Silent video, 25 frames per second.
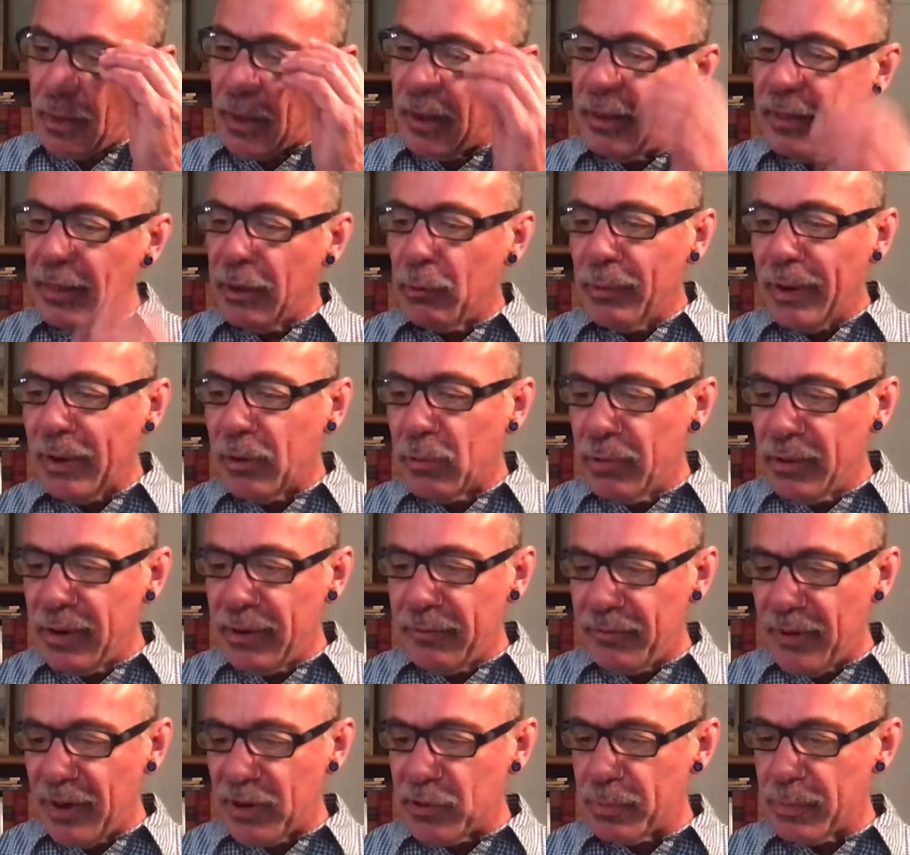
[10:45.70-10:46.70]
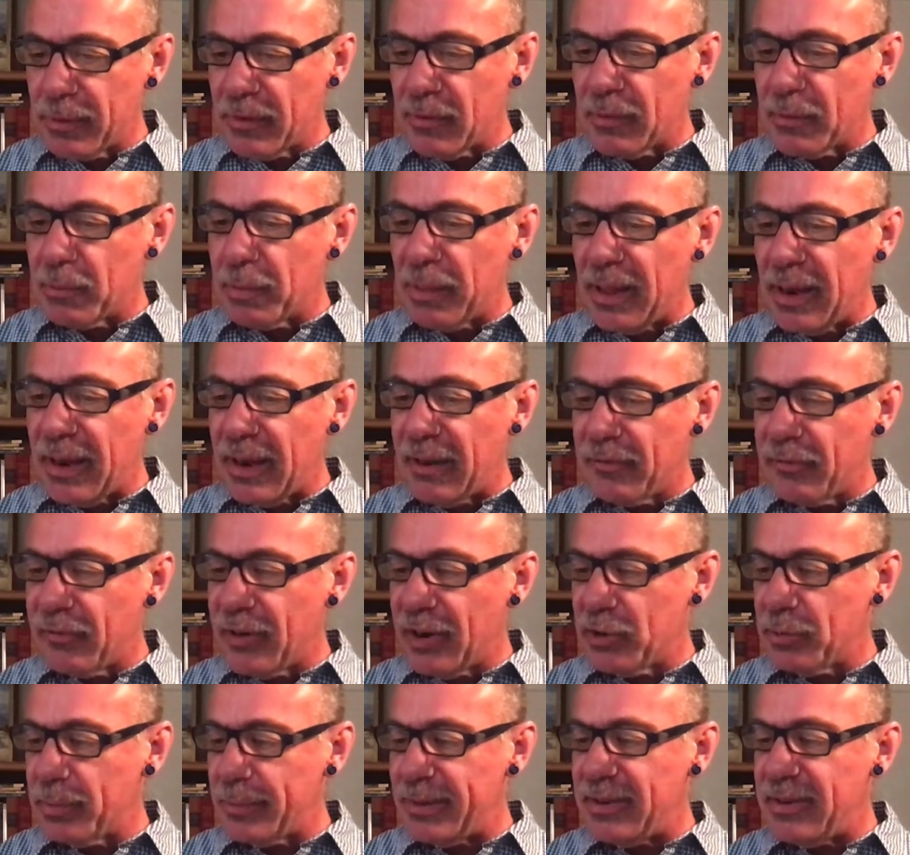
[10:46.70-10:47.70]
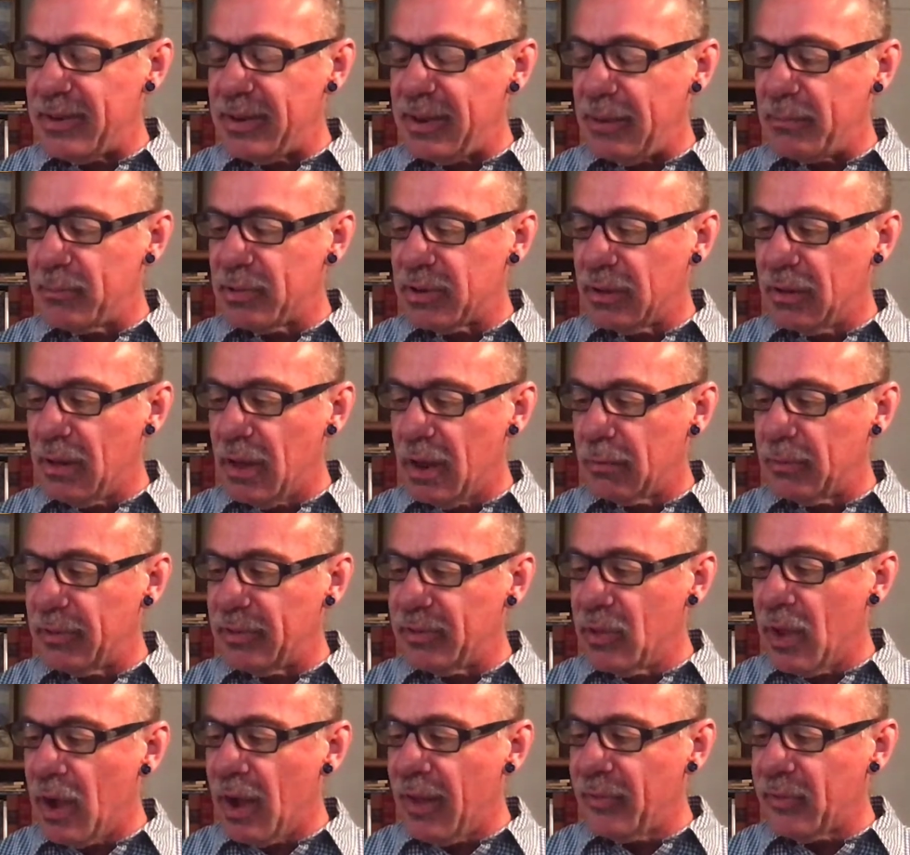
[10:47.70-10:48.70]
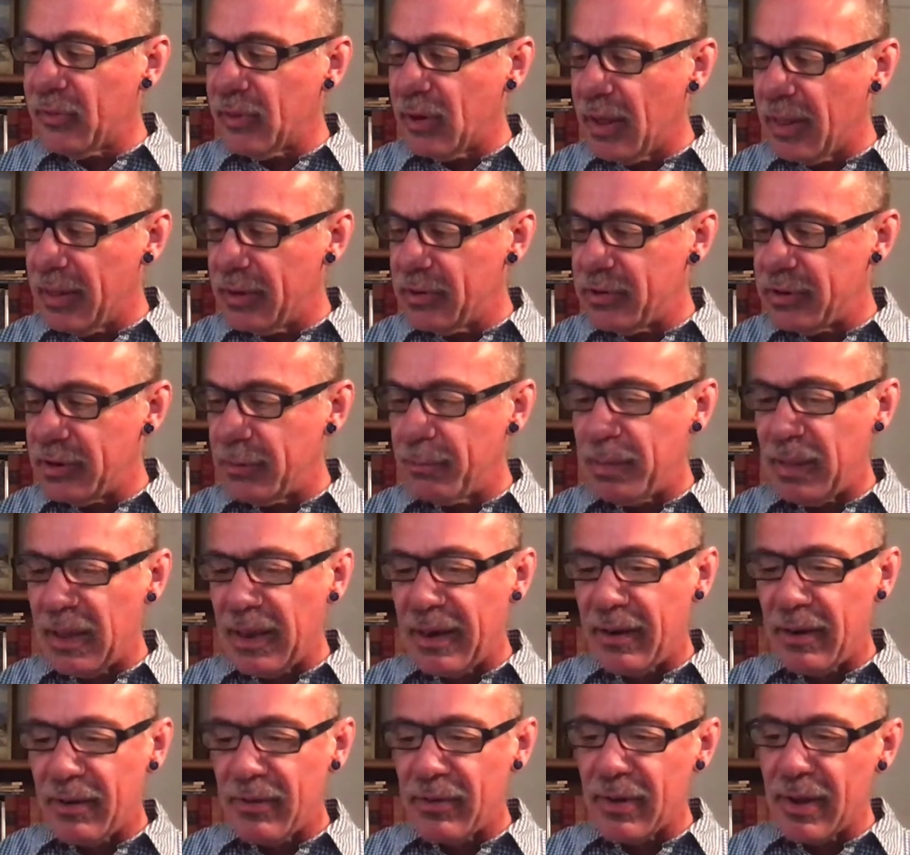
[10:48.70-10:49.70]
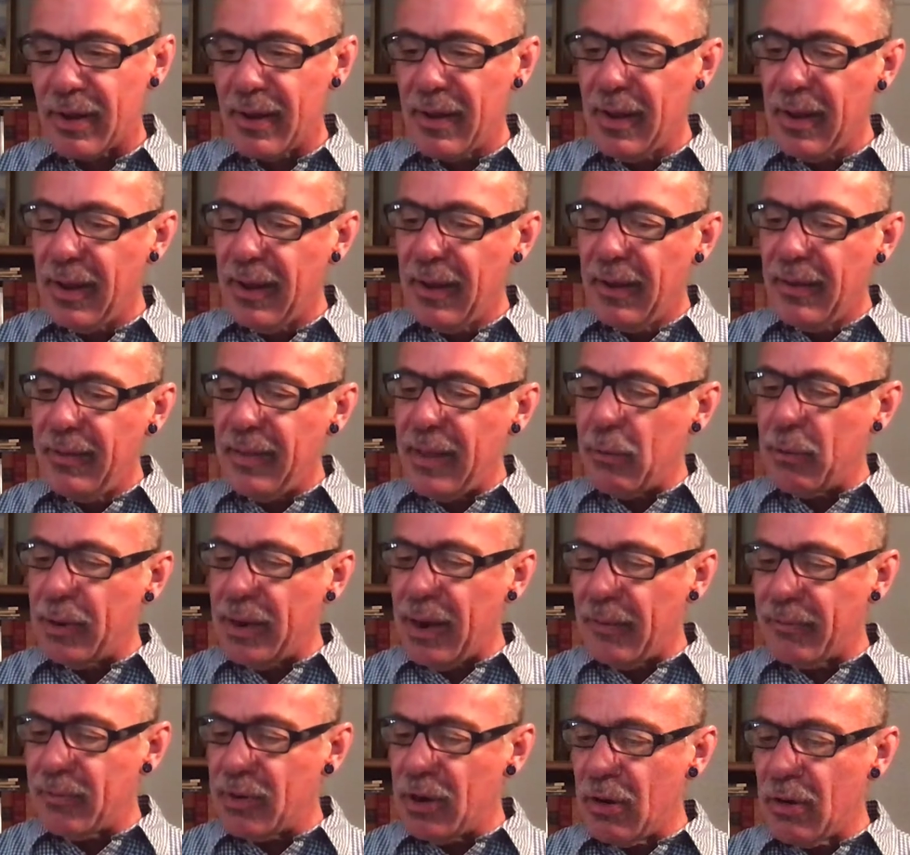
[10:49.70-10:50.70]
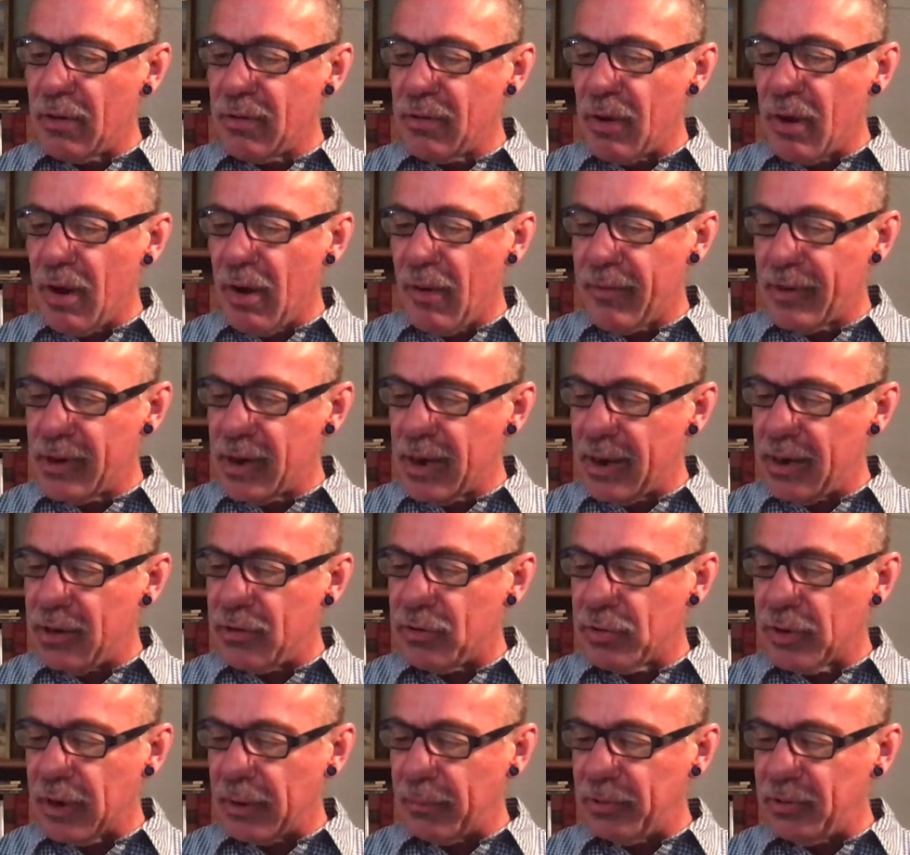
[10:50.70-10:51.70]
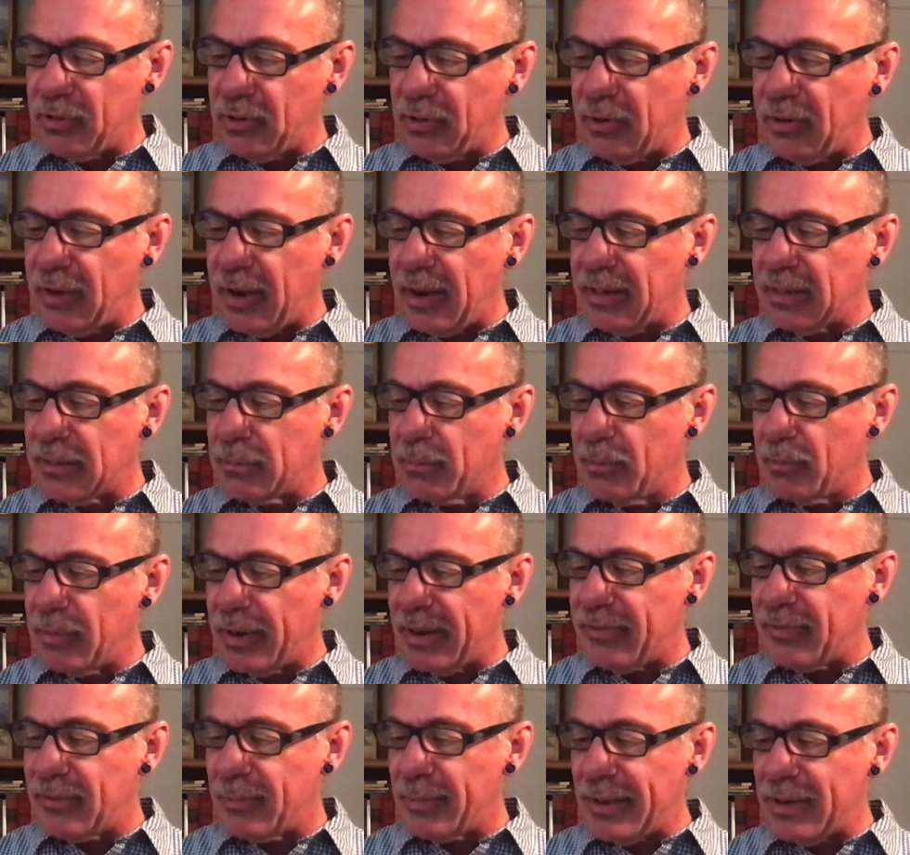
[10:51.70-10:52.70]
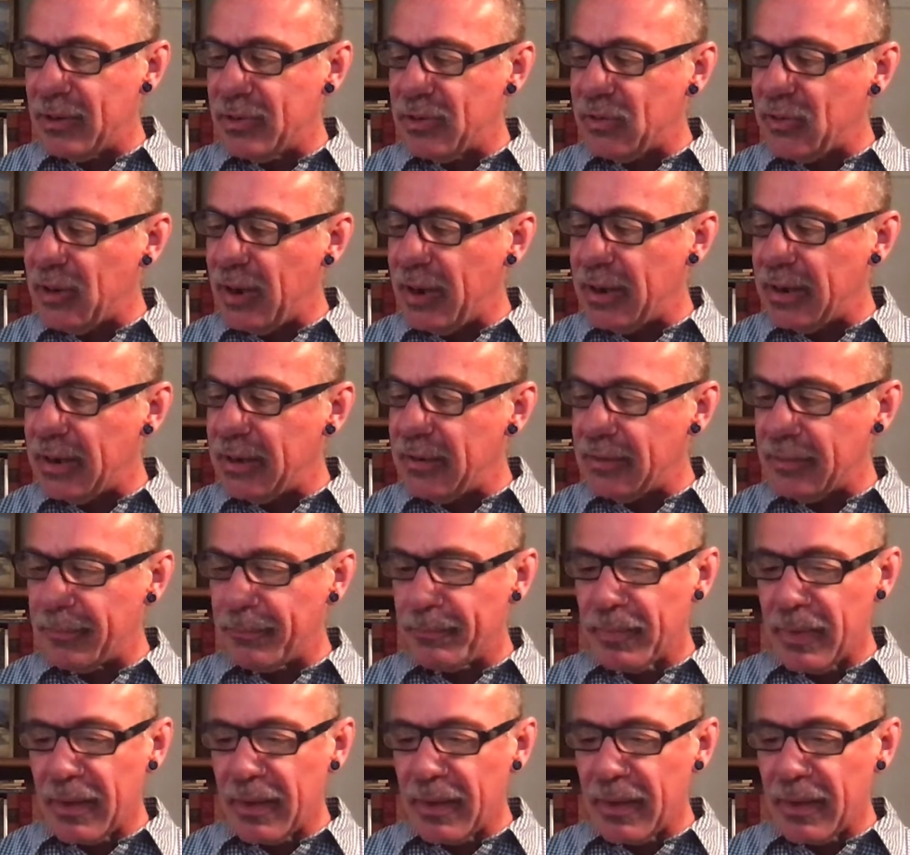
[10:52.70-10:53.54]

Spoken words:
The recruited freshmen would play on freshman teams along with non-scholarship players. They would have no overnight trips to take them away from their studies.